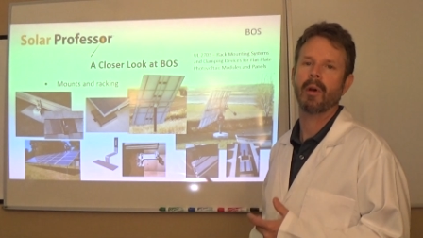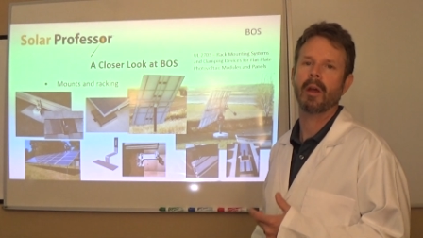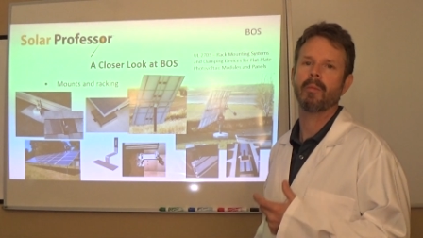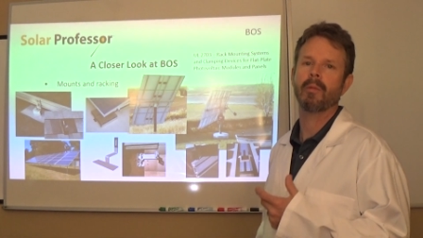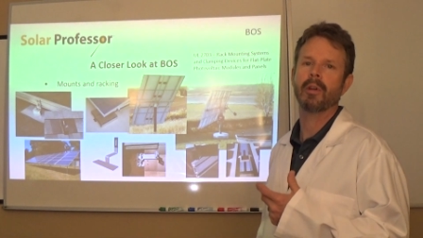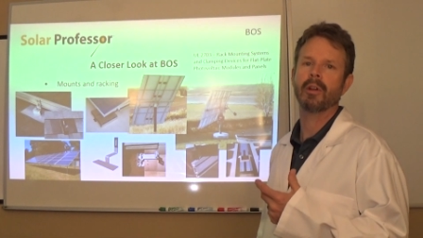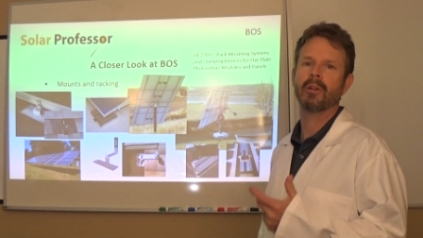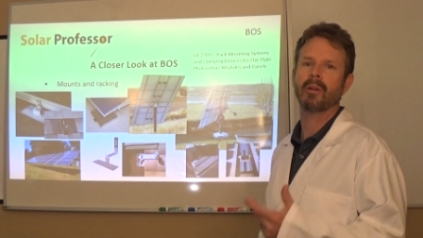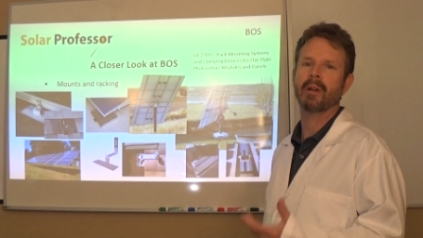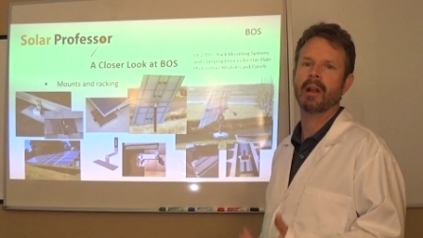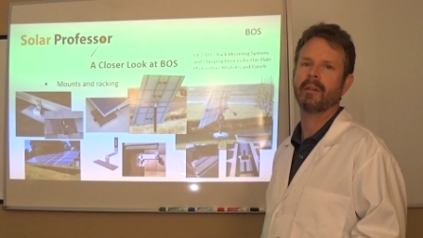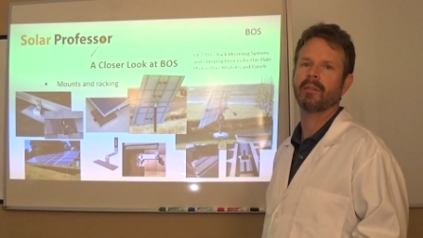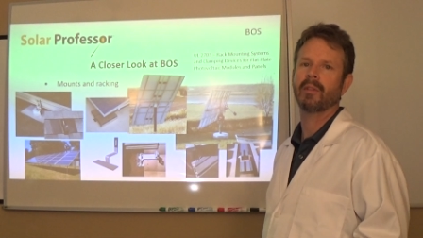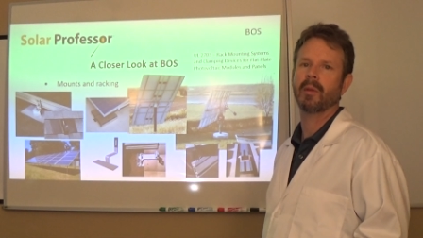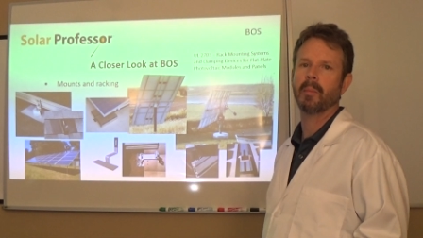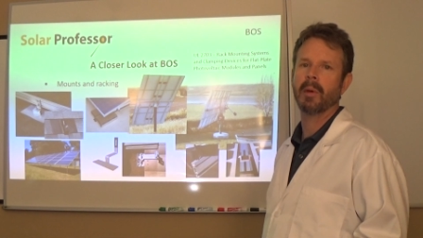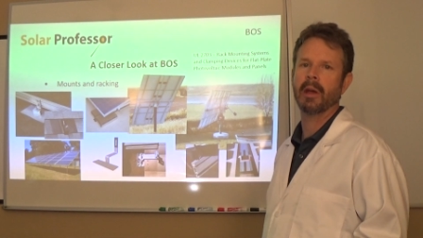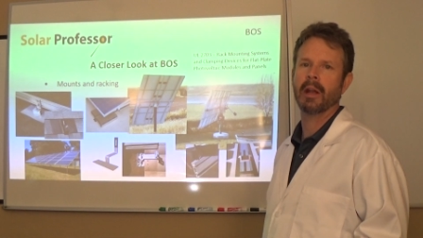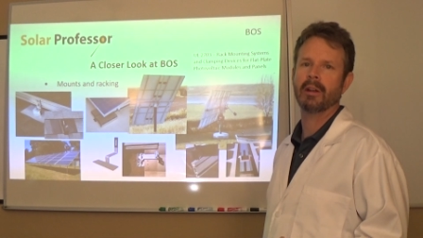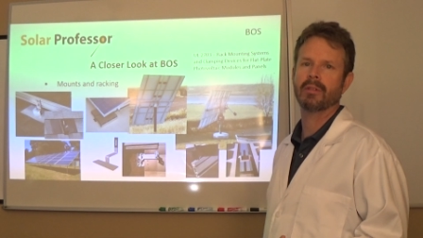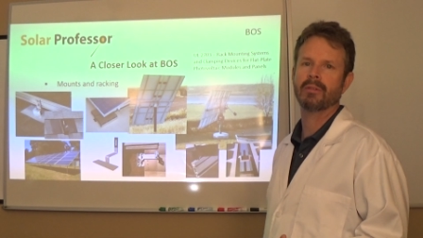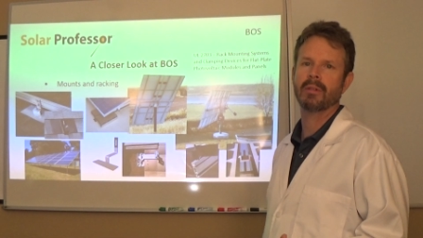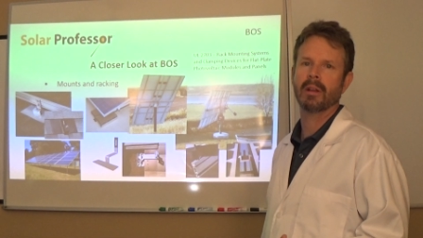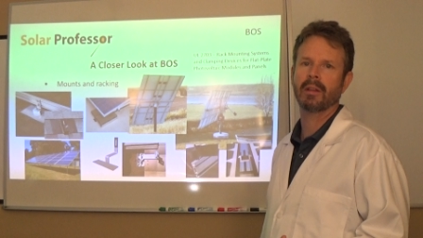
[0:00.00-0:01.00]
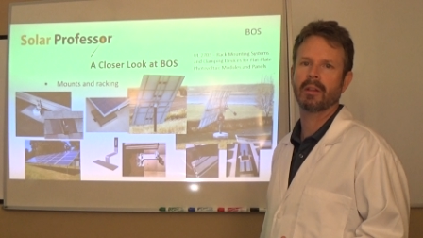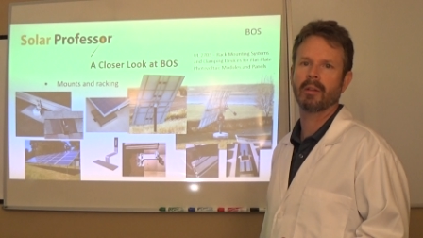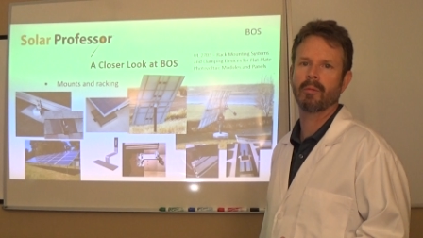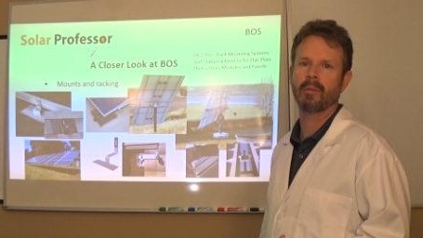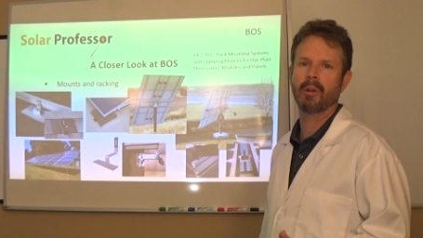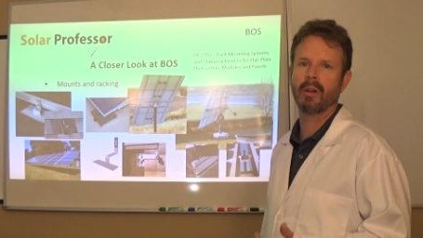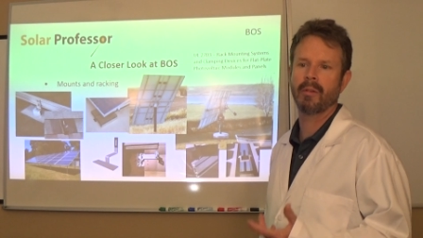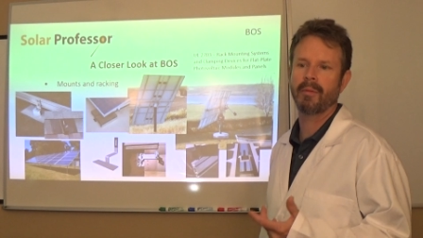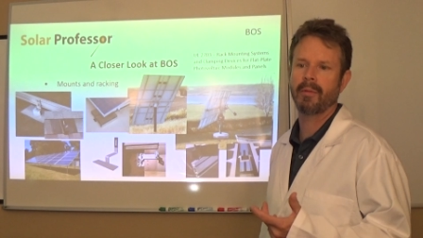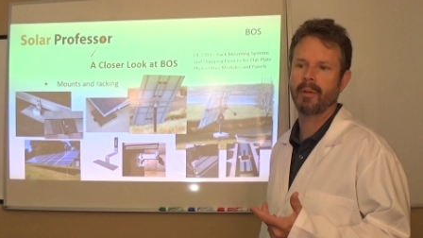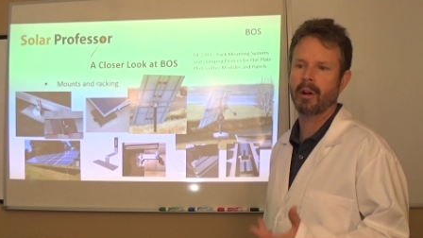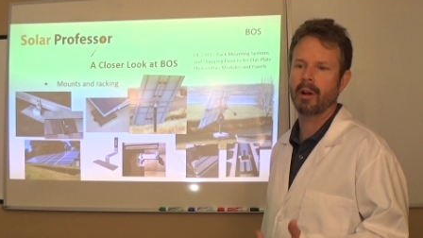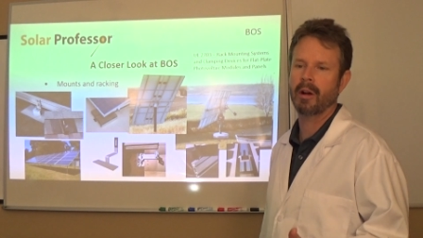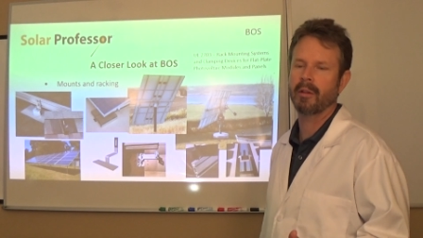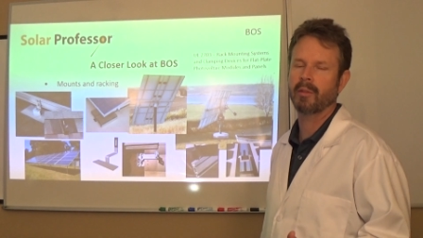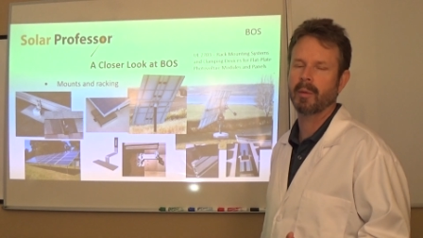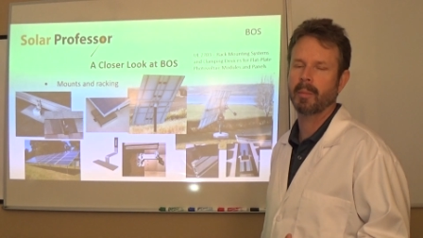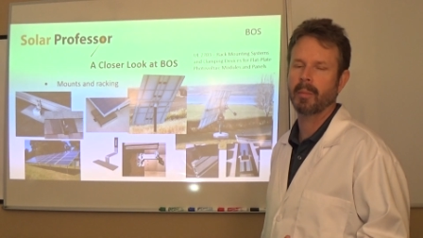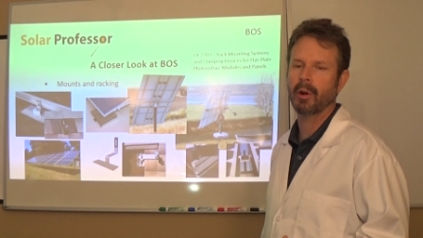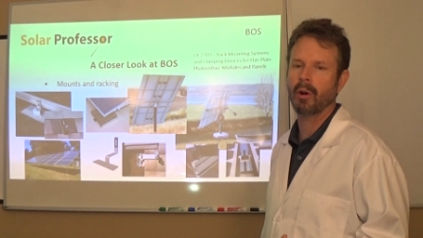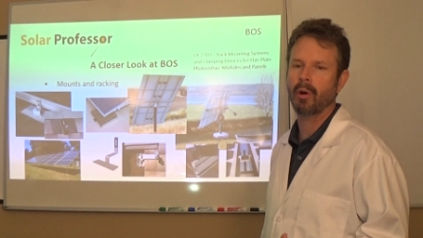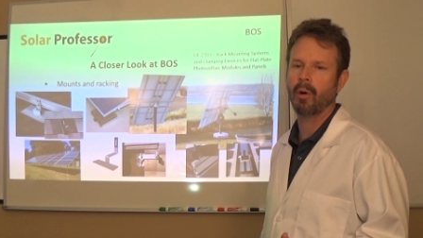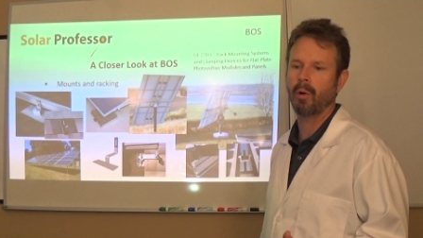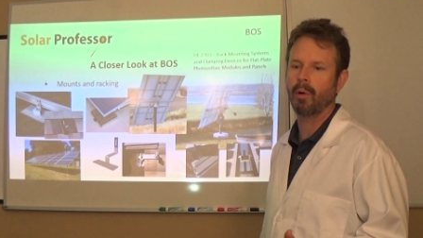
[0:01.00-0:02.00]
way we don't have to penetrate the roof we don't have to
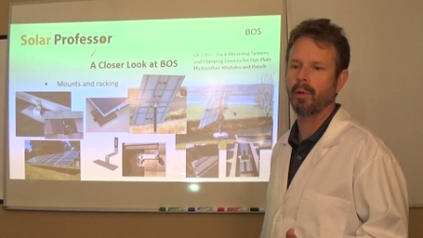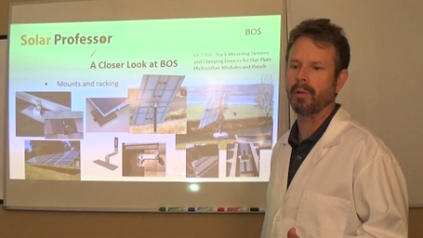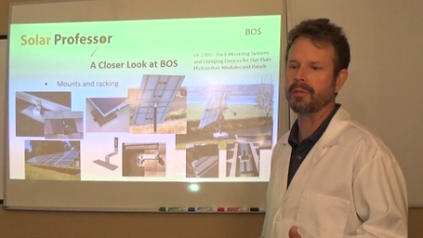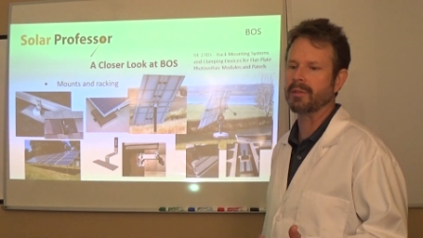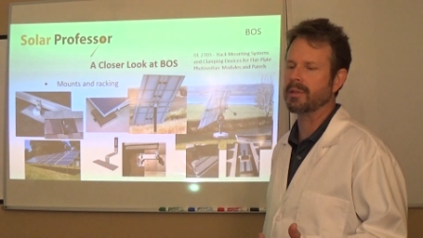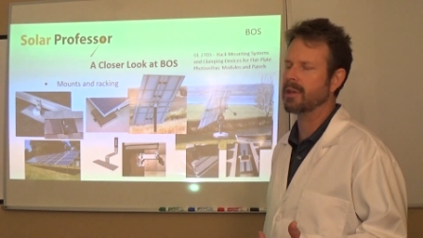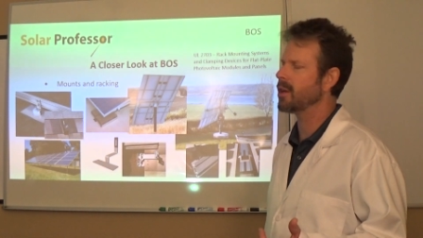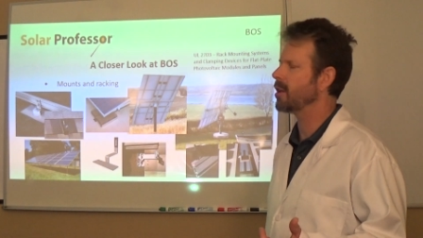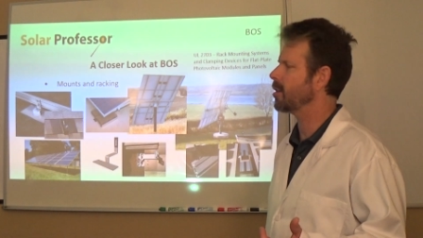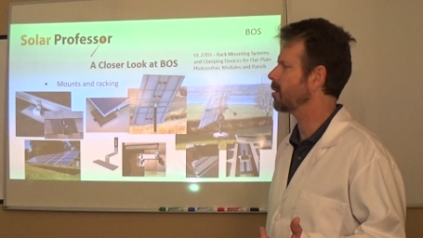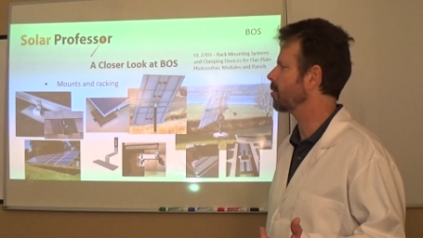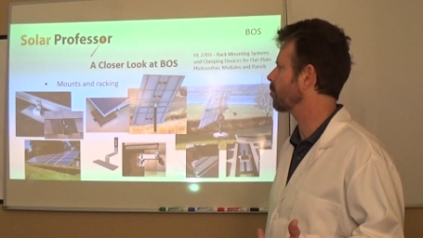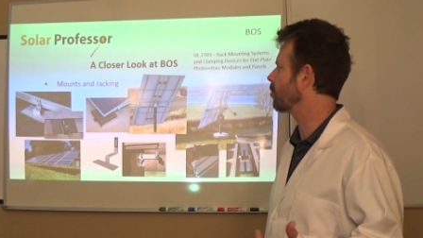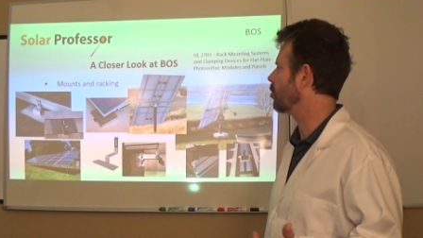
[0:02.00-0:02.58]
put holes in the